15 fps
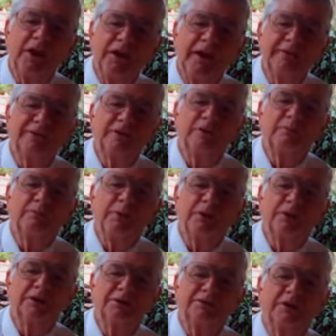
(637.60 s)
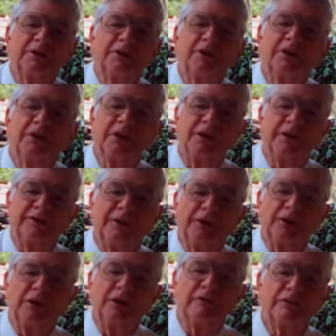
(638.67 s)
He had the ability and
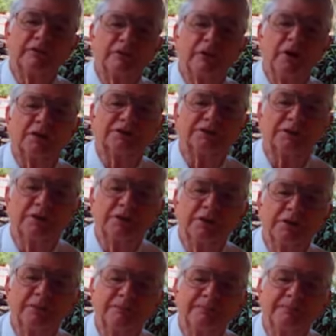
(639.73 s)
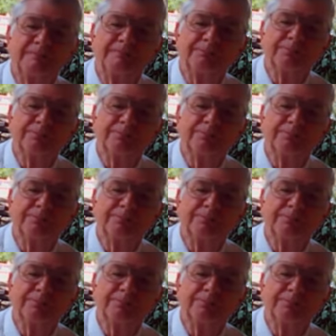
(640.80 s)
the love of Christ in him